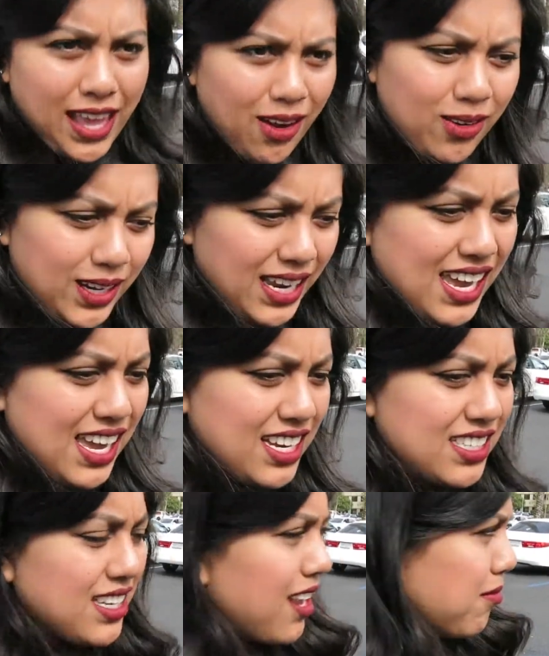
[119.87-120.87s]
that I want to get
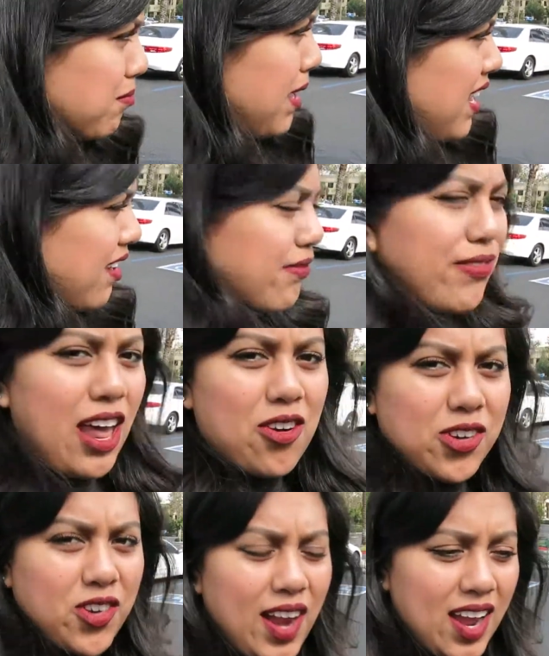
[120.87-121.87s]
because I'm making flower
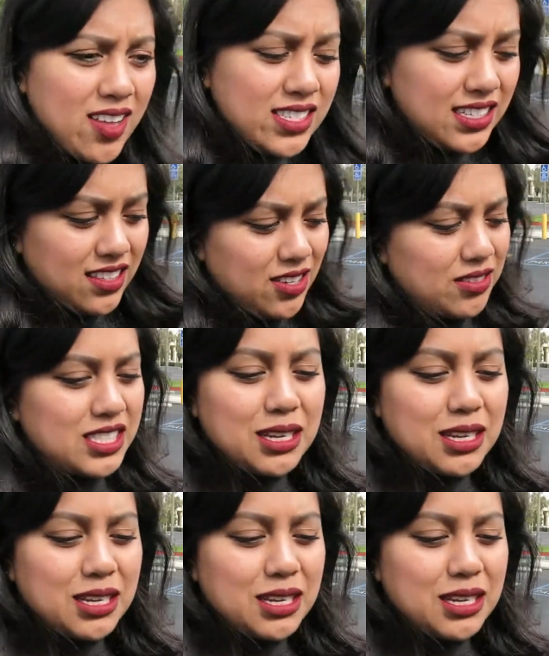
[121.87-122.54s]
crowns and there was